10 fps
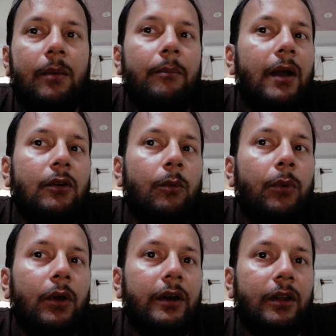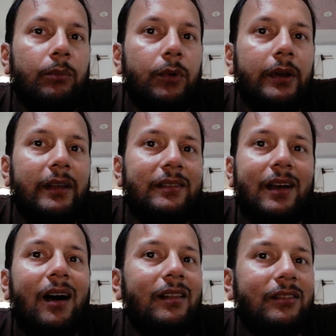the Metropolitan Police
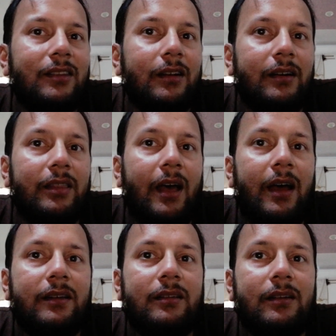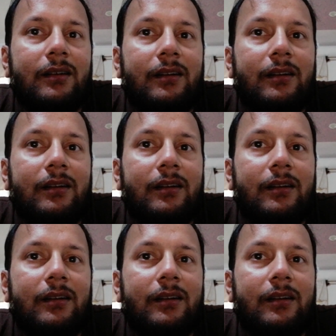answered that